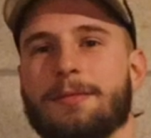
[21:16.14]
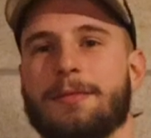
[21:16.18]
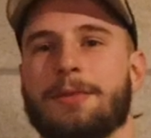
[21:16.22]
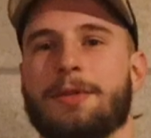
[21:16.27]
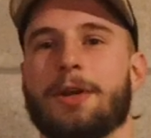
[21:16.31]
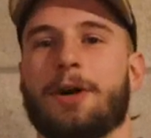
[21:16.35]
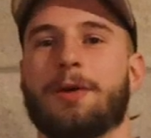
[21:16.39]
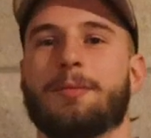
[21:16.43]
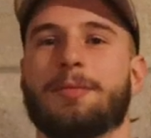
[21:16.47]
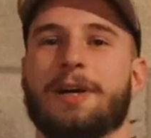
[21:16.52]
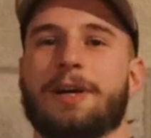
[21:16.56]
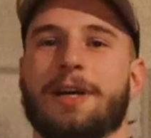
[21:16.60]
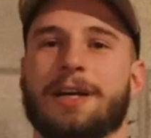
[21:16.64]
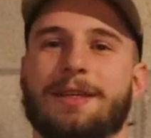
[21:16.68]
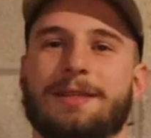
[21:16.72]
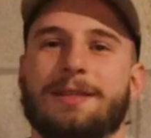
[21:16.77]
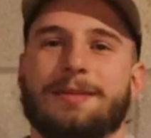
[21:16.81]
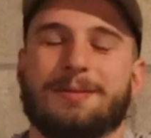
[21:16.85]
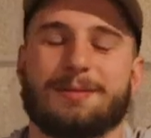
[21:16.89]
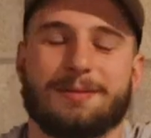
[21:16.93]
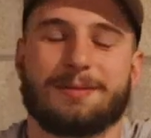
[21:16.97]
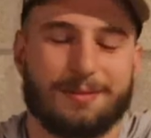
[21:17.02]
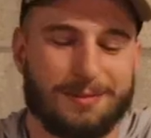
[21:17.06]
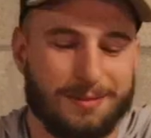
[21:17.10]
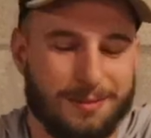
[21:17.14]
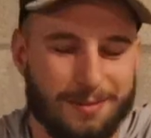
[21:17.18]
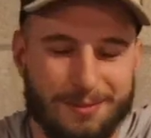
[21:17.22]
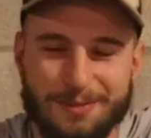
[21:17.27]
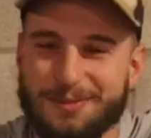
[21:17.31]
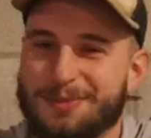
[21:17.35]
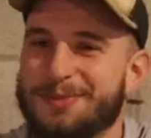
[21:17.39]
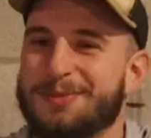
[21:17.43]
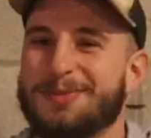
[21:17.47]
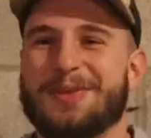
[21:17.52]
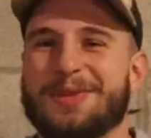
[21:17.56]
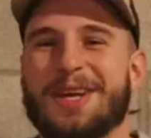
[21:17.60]
don't bring it.
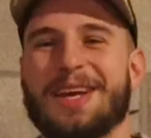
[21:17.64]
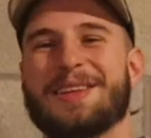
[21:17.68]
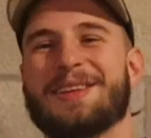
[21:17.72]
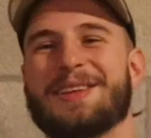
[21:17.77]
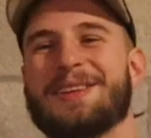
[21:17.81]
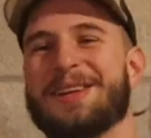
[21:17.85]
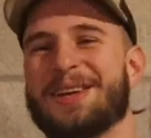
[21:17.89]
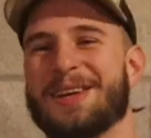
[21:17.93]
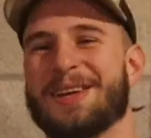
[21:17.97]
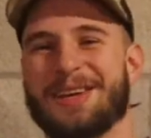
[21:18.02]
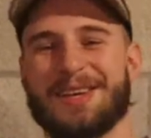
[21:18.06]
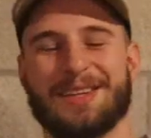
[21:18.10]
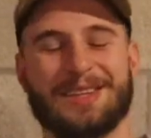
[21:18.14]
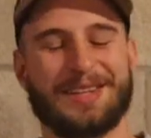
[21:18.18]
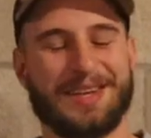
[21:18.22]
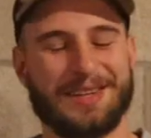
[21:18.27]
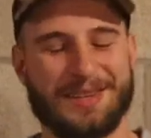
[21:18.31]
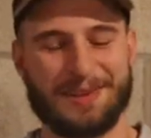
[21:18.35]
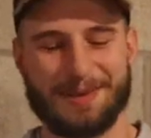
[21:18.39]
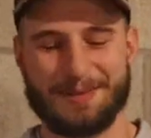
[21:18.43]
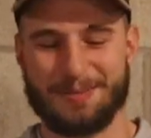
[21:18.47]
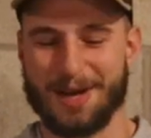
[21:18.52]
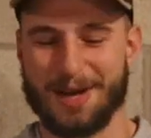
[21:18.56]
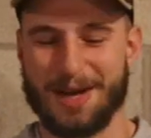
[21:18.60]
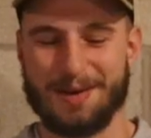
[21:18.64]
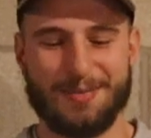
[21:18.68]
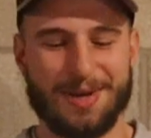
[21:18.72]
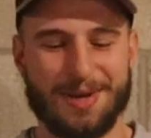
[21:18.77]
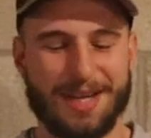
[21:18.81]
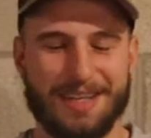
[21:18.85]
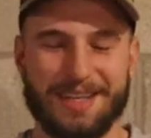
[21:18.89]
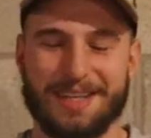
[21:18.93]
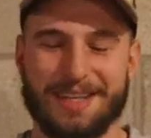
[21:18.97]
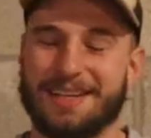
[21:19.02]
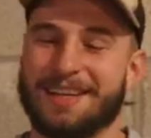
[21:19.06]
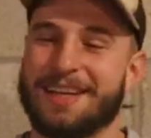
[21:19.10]
That's just my
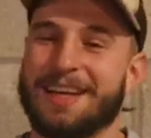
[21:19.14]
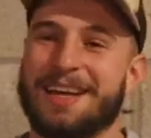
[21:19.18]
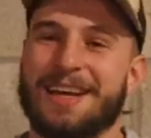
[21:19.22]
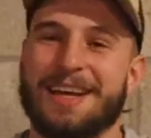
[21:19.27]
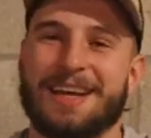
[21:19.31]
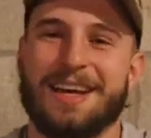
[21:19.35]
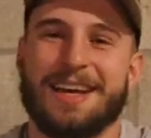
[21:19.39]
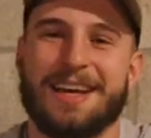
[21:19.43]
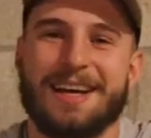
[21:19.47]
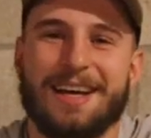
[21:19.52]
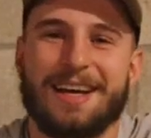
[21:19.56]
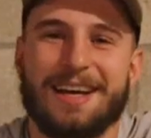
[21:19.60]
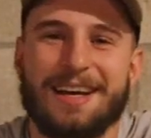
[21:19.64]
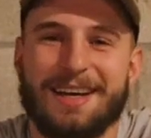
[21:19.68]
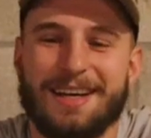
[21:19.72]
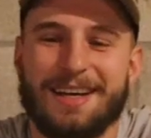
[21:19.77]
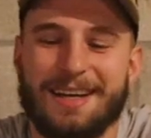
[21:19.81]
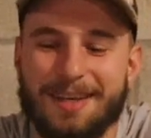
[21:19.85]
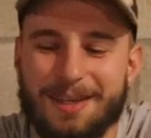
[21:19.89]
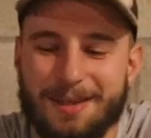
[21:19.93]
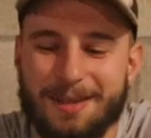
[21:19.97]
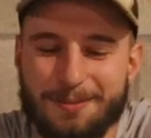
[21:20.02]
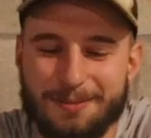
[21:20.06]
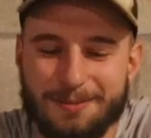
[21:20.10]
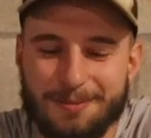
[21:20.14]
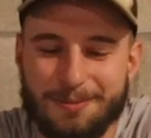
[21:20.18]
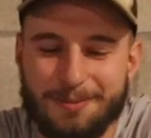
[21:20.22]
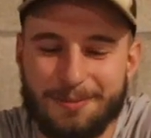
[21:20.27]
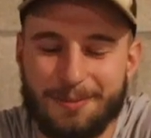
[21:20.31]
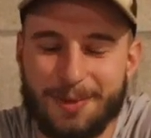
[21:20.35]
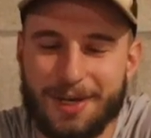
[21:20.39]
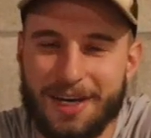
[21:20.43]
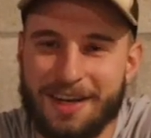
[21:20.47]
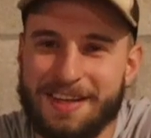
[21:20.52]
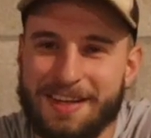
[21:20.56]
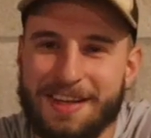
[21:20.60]
opinion.
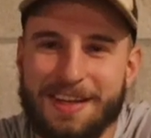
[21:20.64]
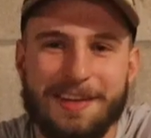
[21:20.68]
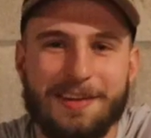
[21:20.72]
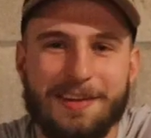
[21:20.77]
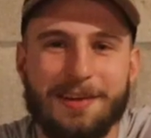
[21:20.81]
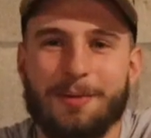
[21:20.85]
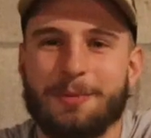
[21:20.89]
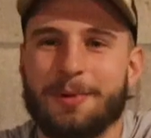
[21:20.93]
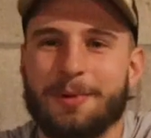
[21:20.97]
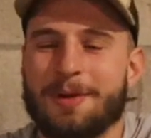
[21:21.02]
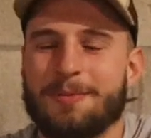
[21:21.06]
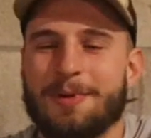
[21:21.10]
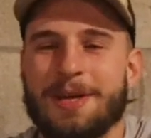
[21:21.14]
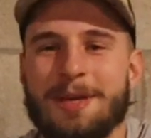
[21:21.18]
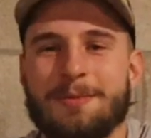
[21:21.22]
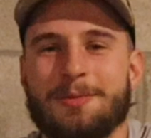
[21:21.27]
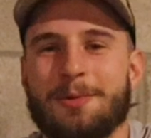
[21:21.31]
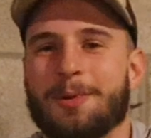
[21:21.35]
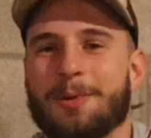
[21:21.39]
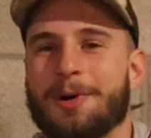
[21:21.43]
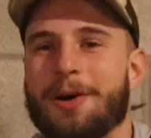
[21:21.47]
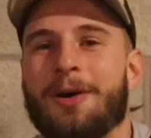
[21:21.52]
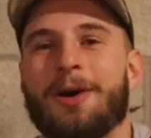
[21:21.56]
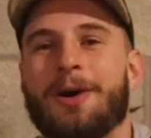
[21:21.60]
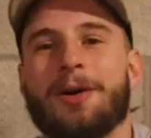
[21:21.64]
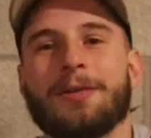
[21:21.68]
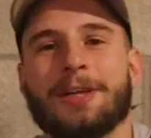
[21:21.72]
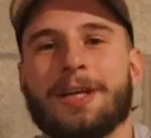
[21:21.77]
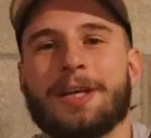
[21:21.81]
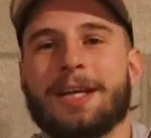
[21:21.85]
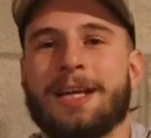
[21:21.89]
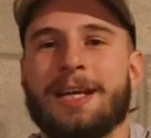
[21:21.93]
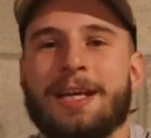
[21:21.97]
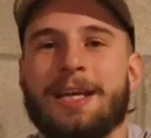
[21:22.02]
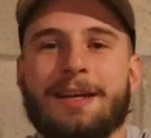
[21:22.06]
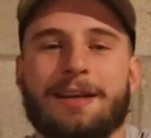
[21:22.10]
But I see so many people where all
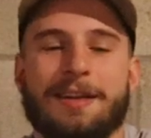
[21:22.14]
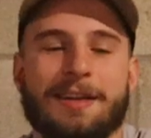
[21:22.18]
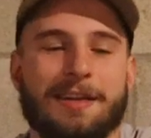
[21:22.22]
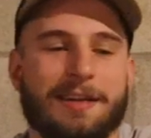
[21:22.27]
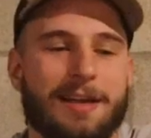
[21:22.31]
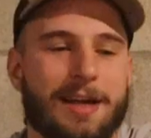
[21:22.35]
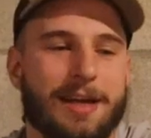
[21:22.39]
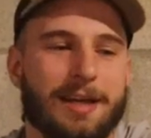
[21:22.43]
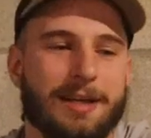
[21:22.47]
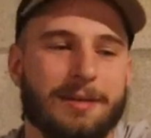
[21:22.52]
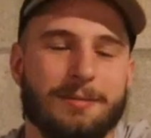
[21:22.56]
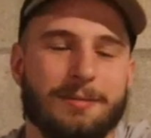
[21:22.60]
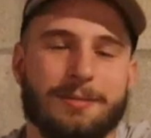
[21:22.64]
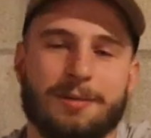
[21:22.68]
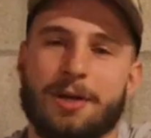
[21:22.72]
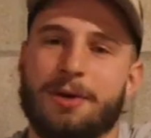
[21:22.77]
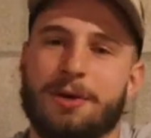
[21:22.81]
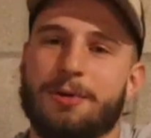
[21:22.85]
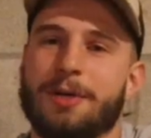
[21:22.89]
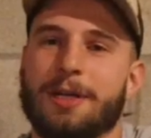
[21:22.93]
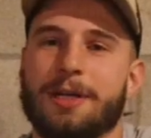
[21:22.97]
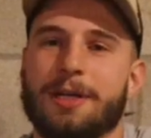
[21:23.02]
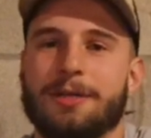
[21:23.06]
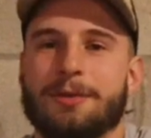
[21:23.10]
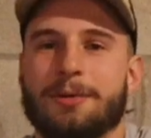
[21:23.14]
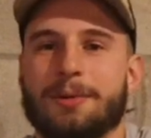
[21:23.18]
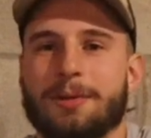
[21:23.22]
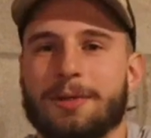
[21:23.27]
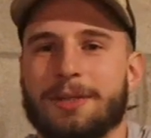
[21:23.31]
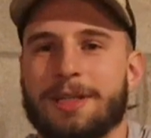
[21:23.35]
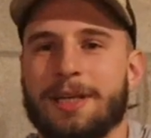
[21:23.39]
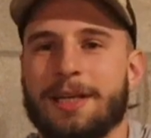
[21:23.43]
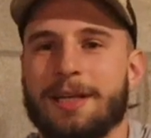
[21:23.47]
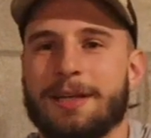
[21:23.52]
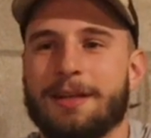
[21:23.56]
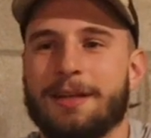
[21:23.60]
they eat is like tuna and
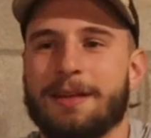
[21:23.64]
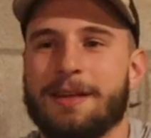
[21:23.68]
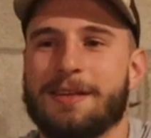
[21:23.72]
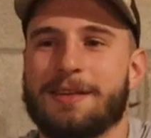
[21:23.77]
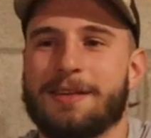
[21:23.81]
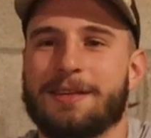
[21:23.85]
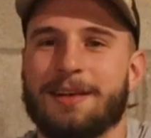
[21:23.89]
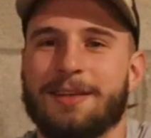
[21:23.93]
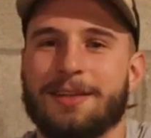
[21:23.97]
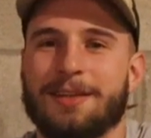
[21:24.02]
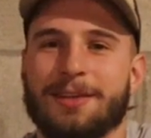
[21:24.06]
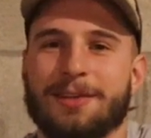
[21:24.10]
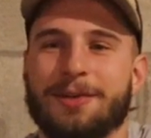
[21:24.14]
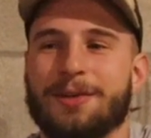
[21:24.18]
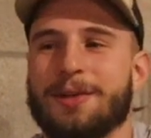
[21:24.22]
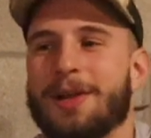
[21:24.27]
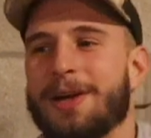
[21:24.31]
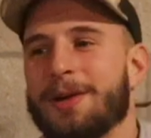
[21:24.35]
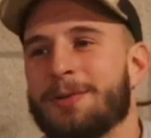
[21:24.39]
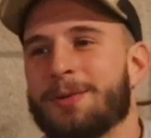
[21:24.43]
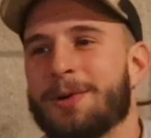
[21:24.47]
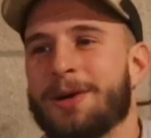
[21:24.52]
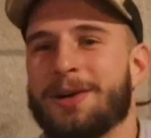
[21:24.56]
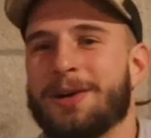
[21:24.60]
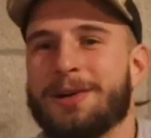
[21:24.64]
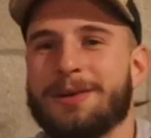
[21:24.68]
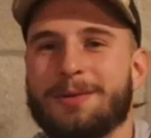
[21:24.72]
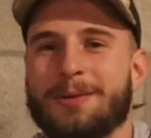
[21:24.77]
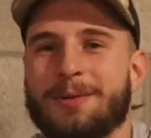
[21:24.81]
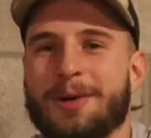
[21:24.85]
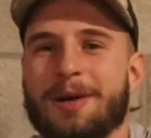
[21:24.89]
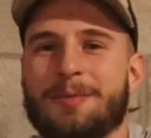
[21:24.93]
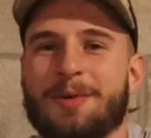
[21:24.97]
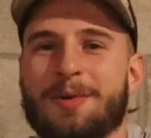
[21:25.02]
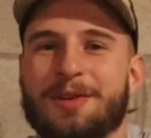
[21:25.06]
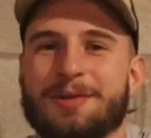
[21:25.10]
tortillas, and then they're like,
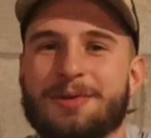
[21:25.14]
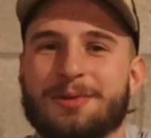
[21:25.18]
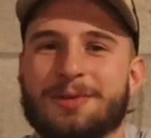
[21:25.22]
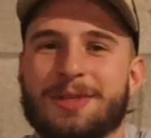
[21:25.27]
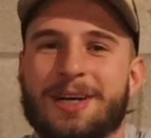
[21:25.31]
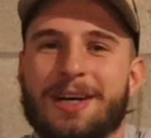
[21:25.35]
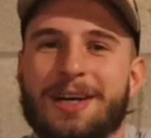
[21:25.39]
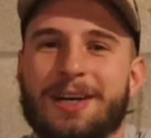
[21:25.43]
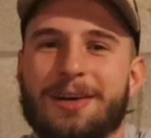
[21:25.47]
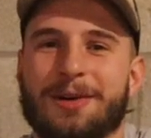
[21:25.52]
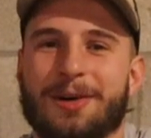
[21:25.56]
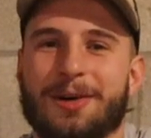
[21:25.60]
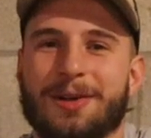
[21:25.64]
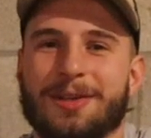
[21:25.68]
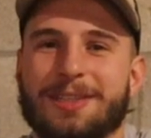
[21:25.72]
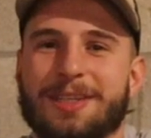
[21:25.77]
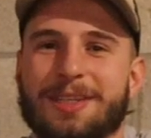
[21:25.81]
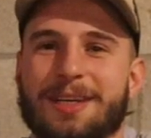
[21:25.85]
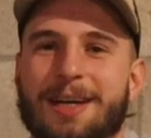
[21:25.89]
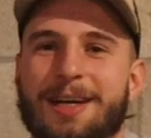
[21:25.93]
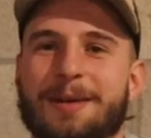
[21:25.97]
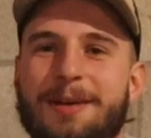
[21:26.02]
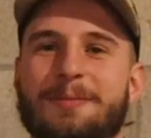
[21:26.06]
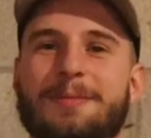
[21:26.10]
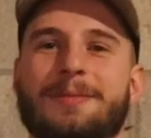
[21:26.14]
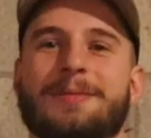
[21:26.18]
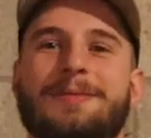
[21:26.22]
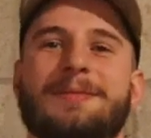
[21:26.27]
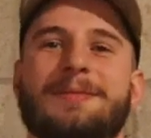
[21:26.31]
why am I so tired all the time?